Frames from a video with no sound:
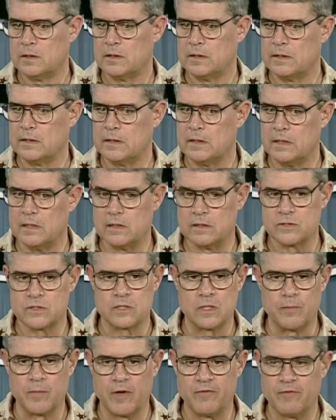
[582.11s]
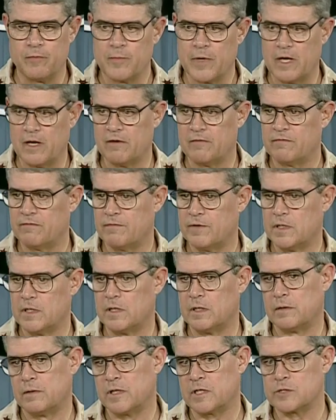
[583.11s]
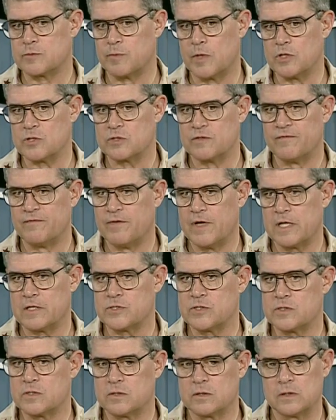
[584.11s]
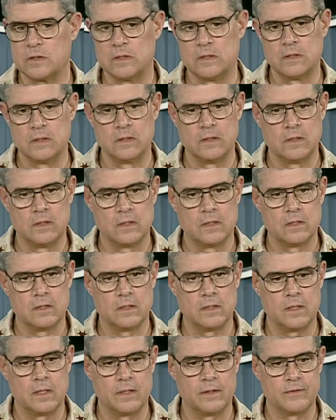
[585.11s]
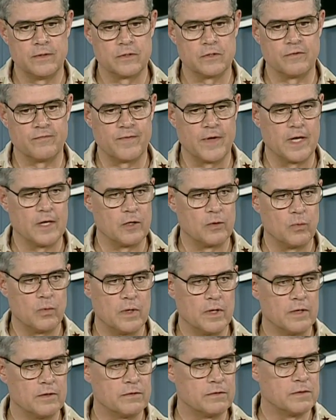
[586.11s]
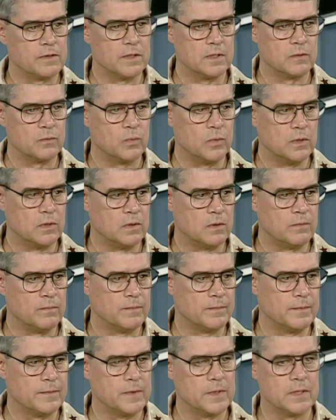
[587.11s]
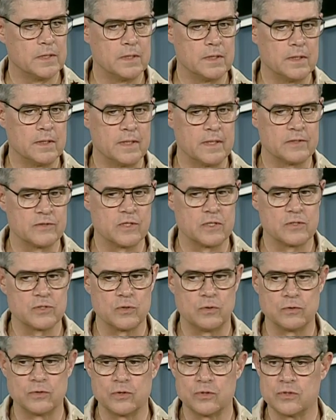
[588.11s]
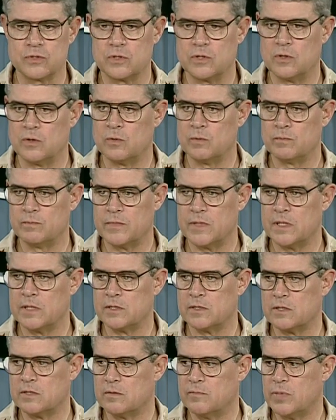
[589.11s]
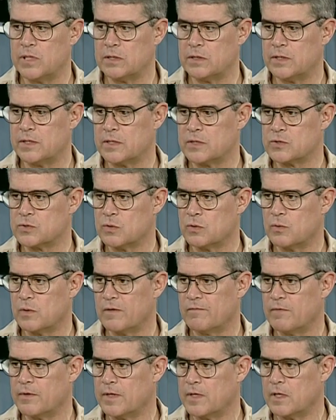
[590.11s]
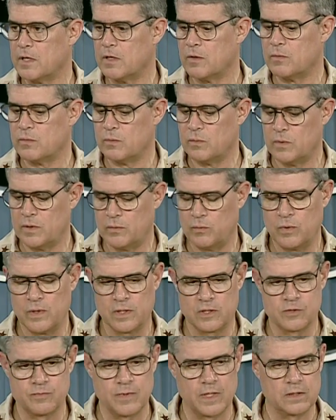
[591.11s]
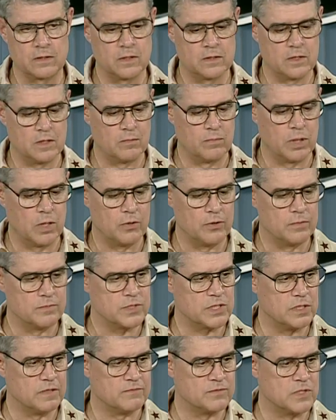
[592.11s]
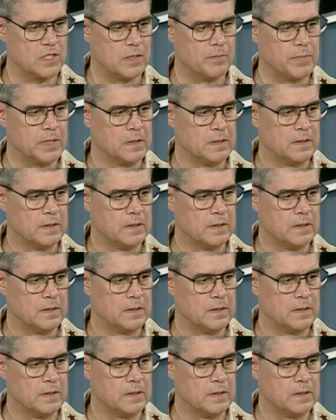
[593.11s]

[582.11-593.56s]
uh, some of them have uh, explosive vests uh, that they're fighting with that will, as our soldiers go into the buildings or wherever they are, we, we expect that they'll blow themselves up